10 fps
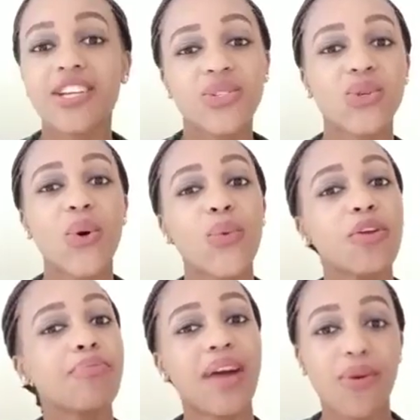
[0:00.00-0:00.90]
So we
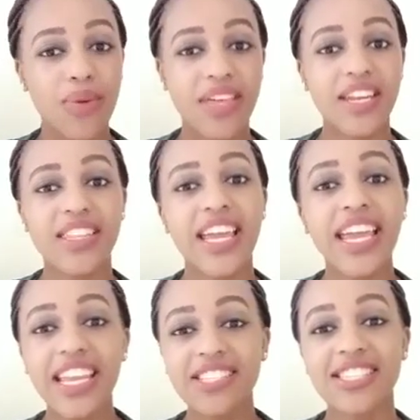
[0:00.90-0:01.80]
are back with another
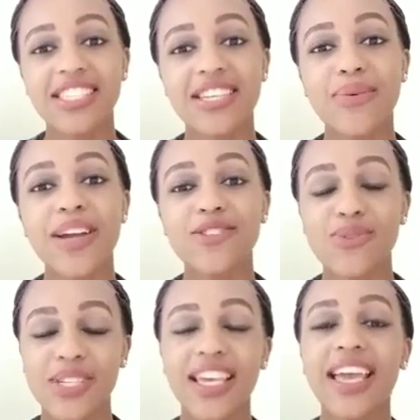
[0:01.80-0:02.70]
interesting one
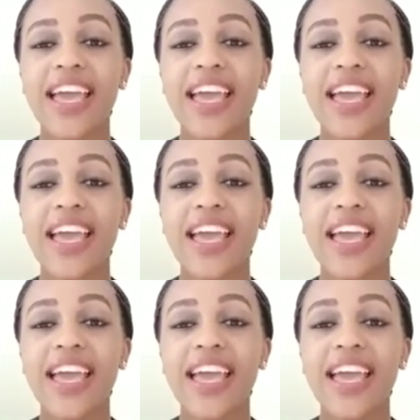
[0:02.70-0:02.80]
today,